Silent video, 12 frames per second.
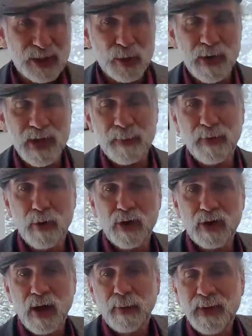a story that
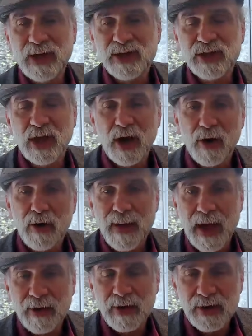broke a couple weeks ago
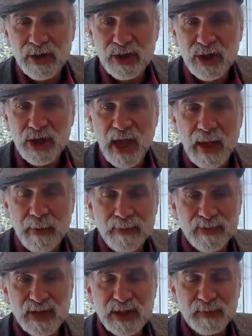about
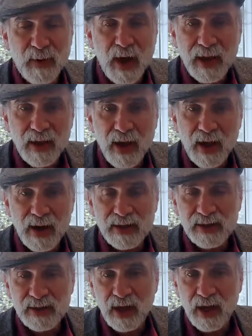GM spying on
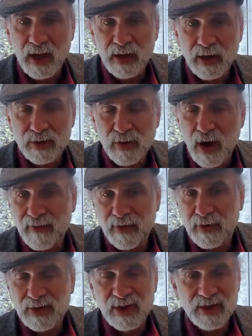its uh,
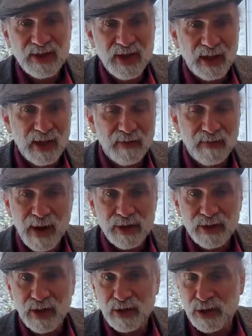drivers and selling
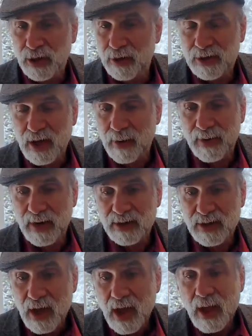information to insurance
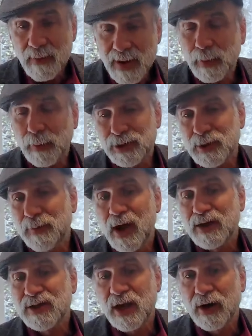companies. People were
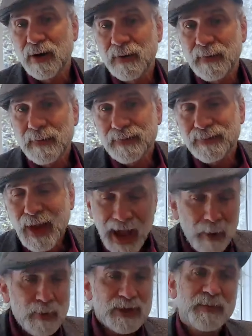surprised there.
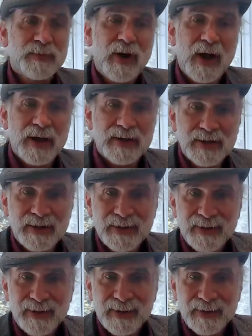I was surprised.
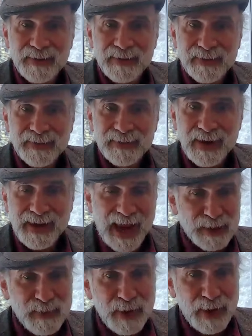Now,
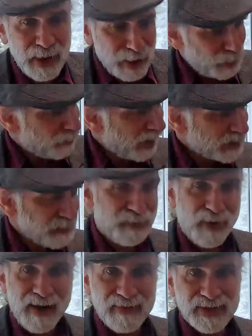Kashmir Hill, who writes about
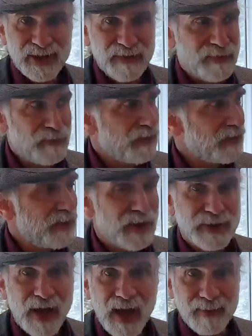privacy for the New
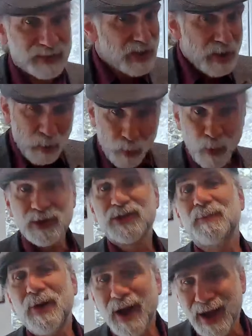York Times, was
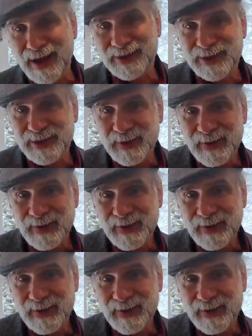surprised.